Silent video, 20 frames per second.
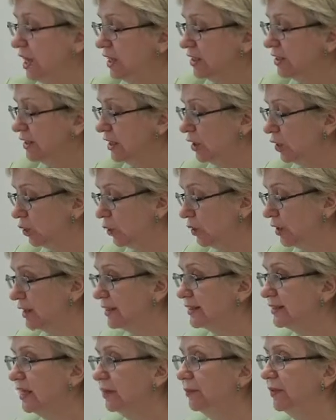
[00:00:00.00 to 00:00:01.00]
So,
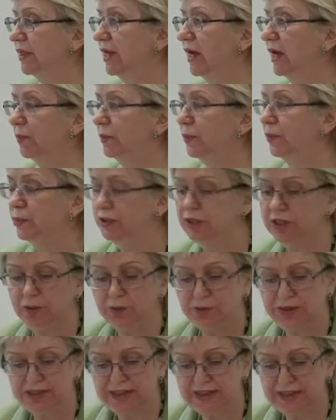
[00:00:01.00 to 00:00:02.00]
summing up, what I
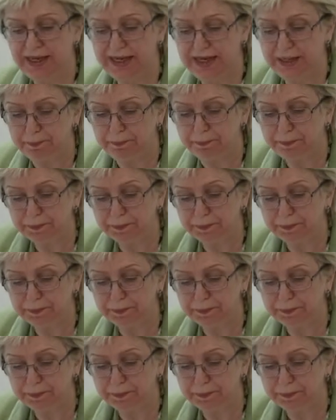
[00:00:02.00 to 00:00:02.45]
would say,